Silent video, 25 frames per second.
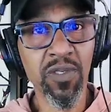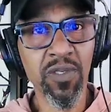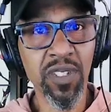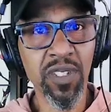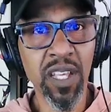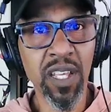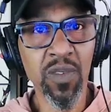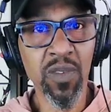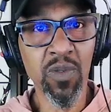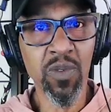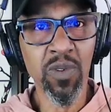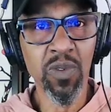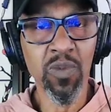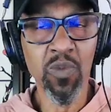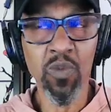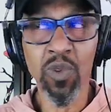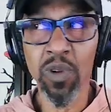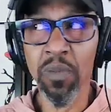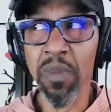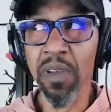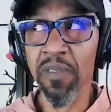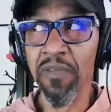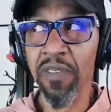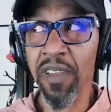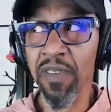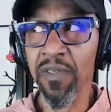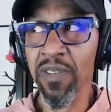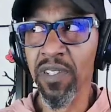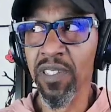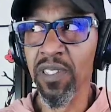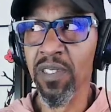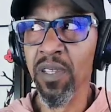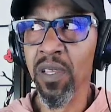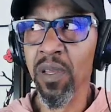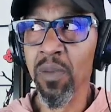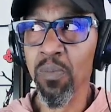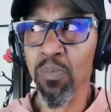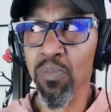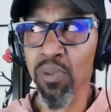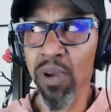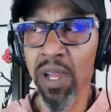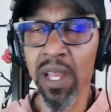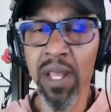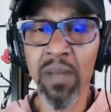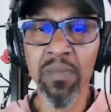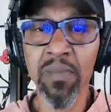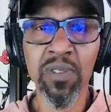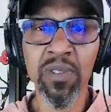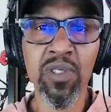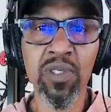here's another one of my favorites.
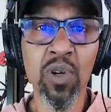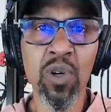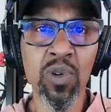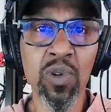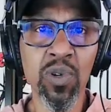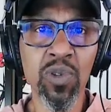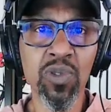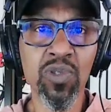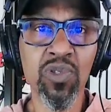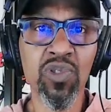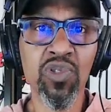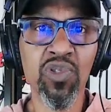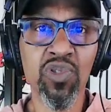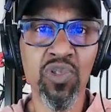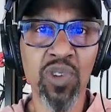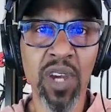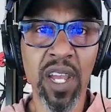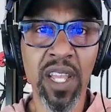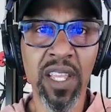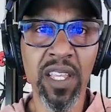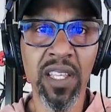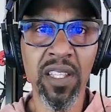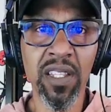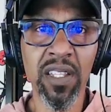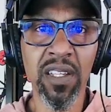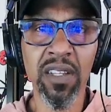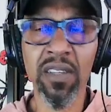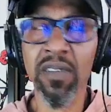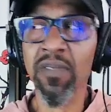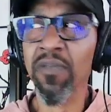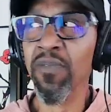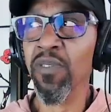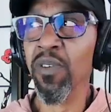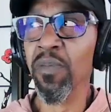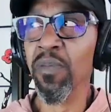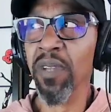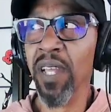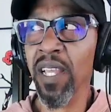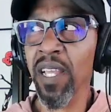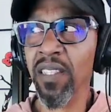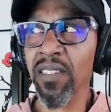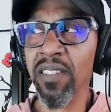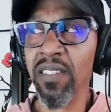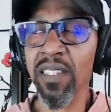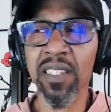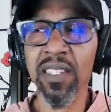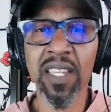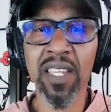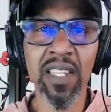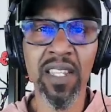Bram Stoker's Dracula from
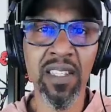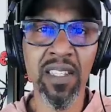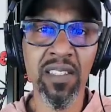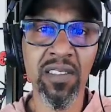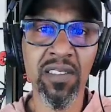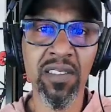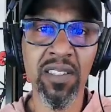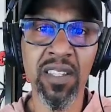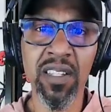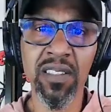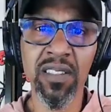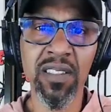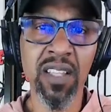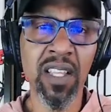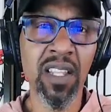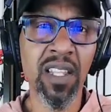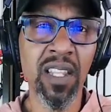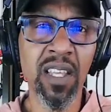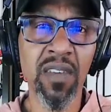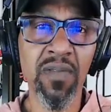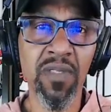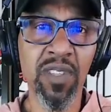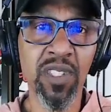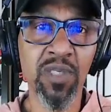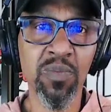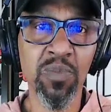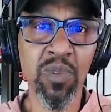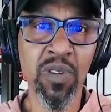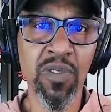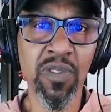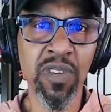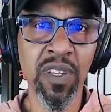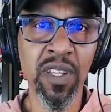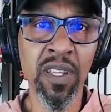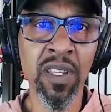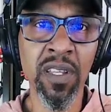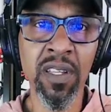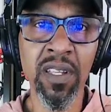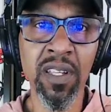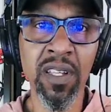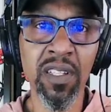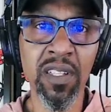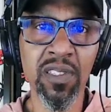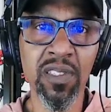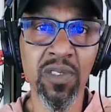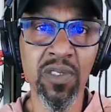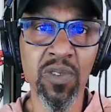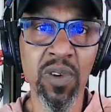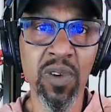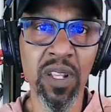1996. I love this movie.
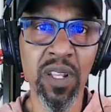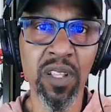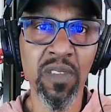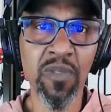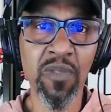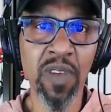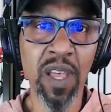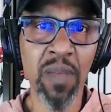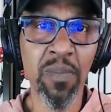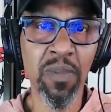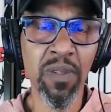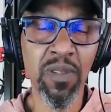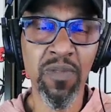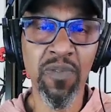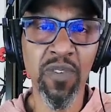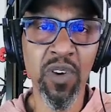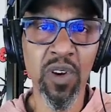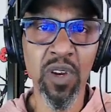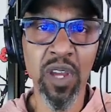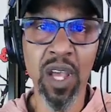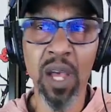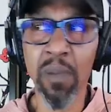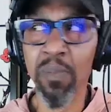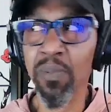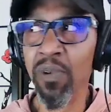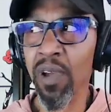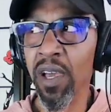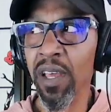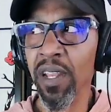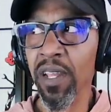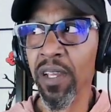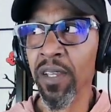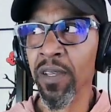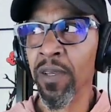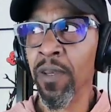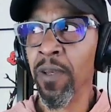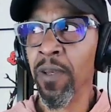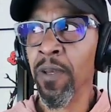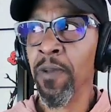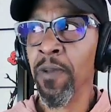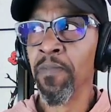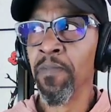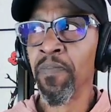It's great. It's fabulous. Very operatic.